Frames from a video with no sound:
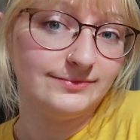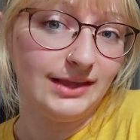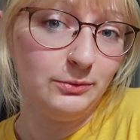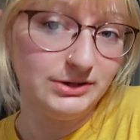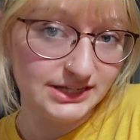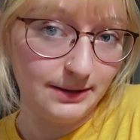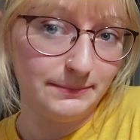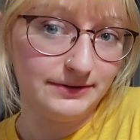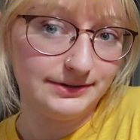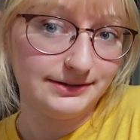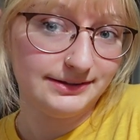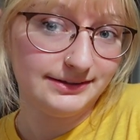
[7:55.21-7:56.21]
What's up?
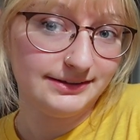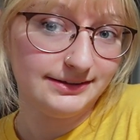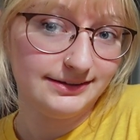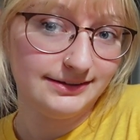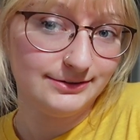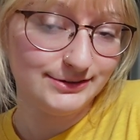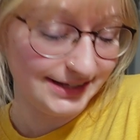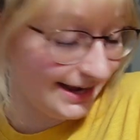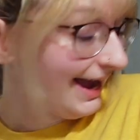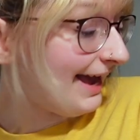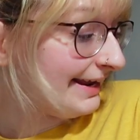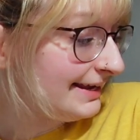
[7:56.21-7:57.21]
You say
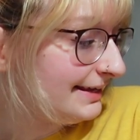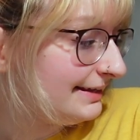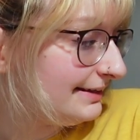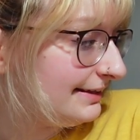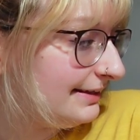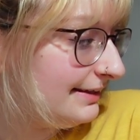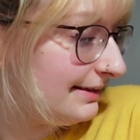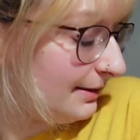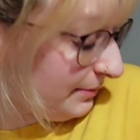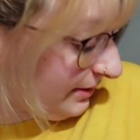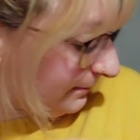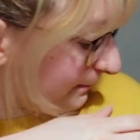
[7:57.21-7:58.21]
hi?
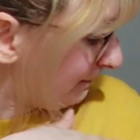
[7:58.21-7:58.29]
Come here.